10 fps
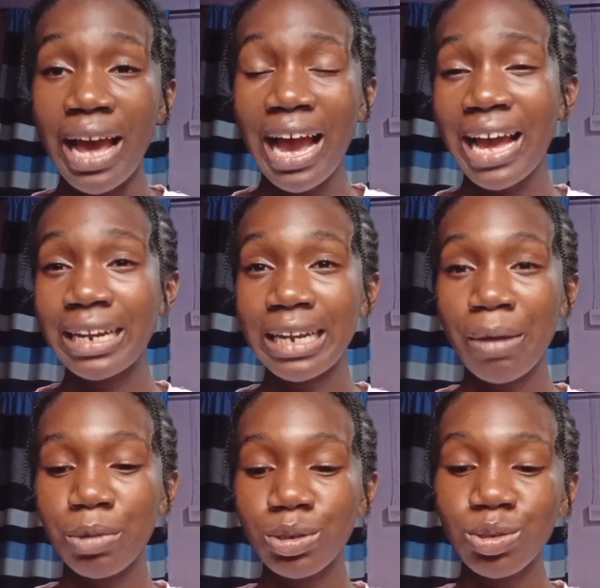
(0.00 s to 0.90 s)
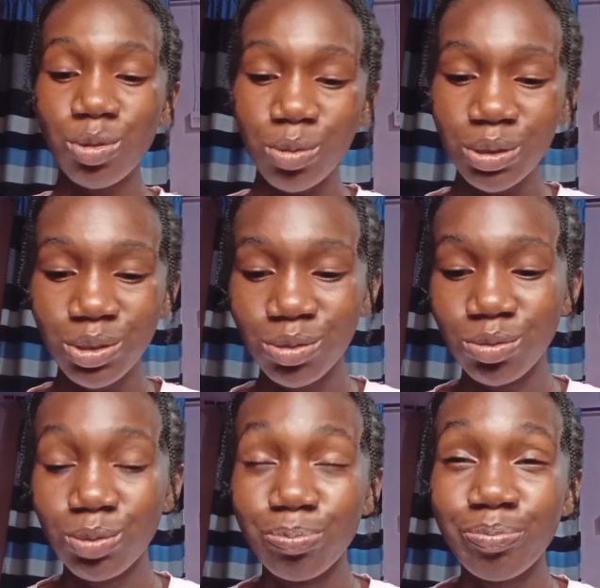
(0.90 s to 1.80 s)
And I'm also going
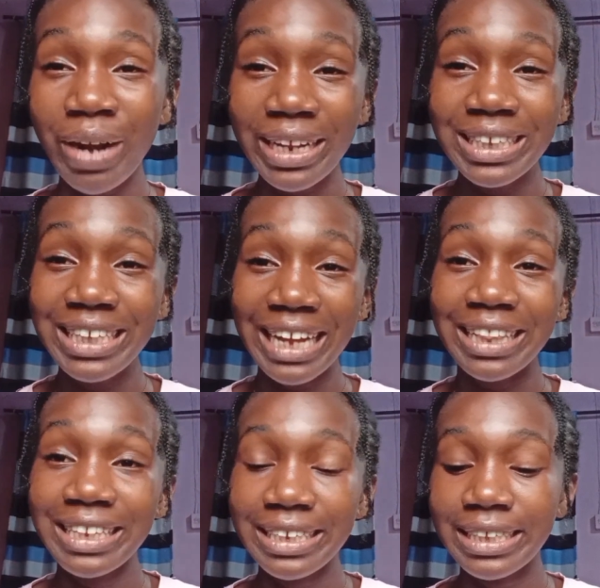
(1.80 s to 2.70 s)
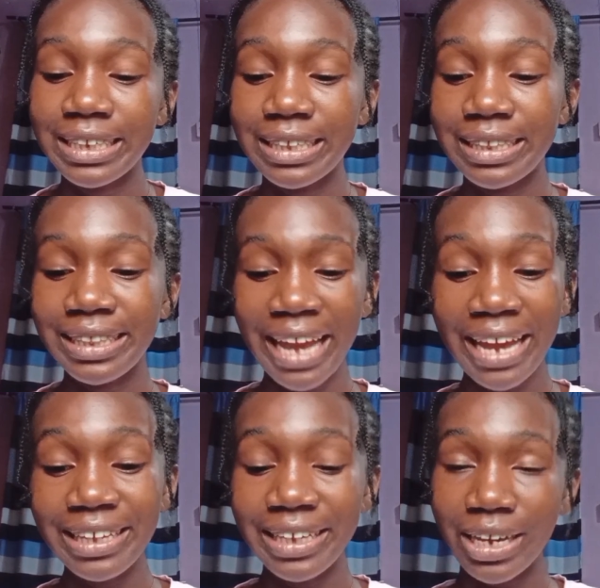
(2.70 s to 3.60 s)
to practice at least
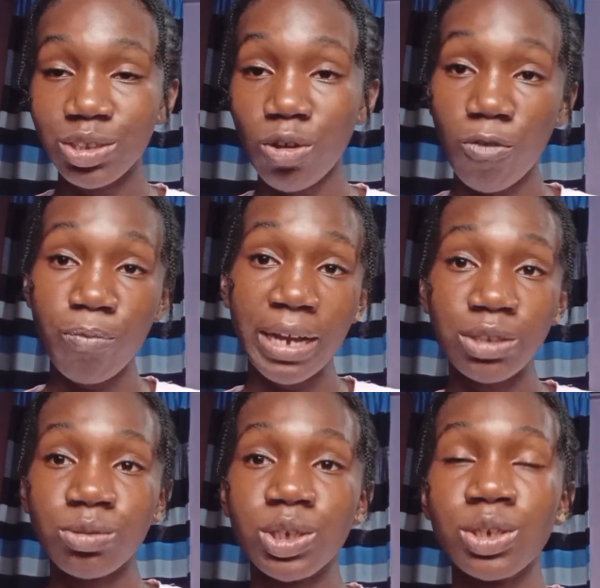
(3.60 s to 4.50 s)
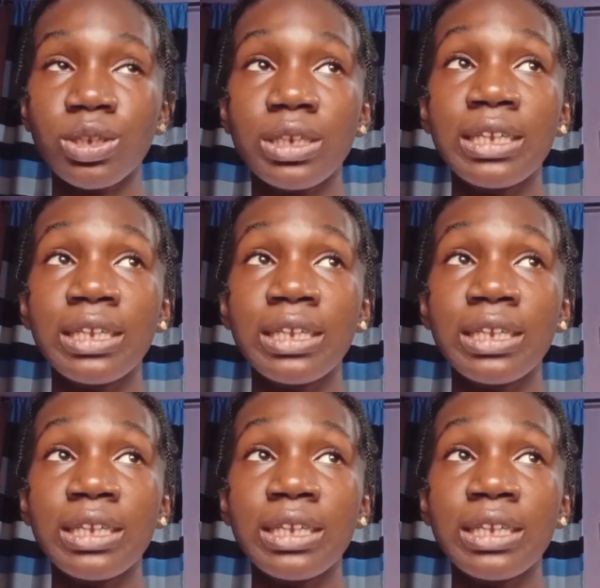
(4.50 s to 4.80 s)
10 years of past questions,